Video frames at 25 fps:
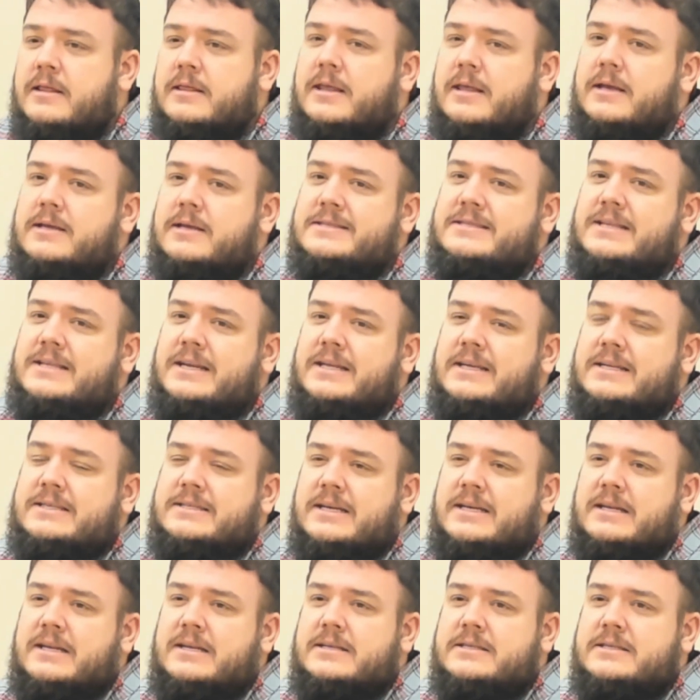things that he
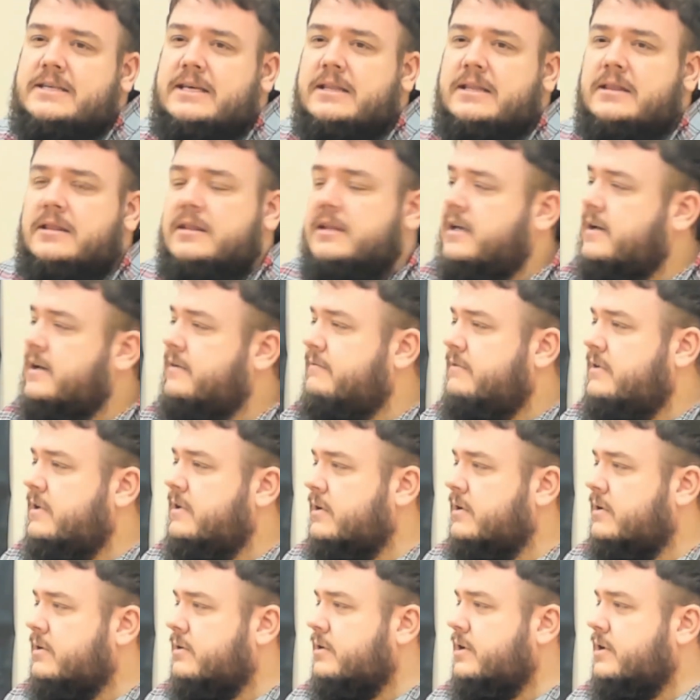did is he lived
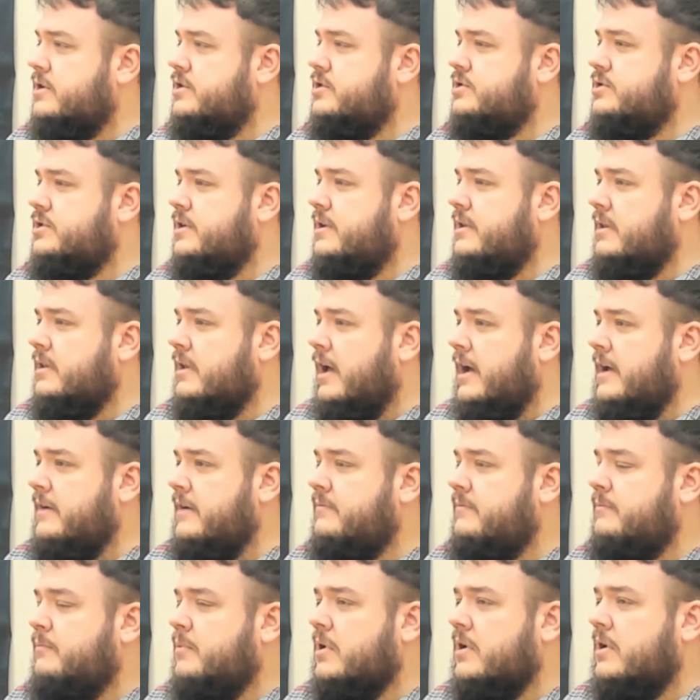the Christian life
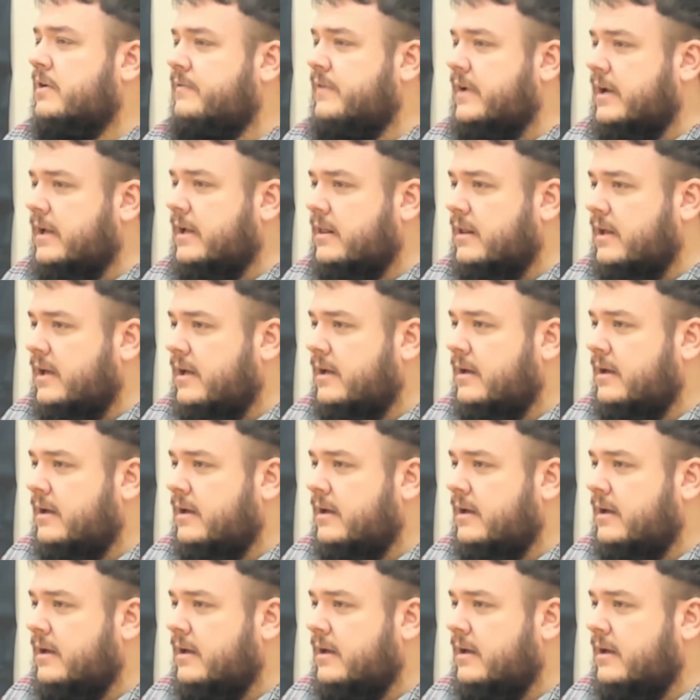perfectly.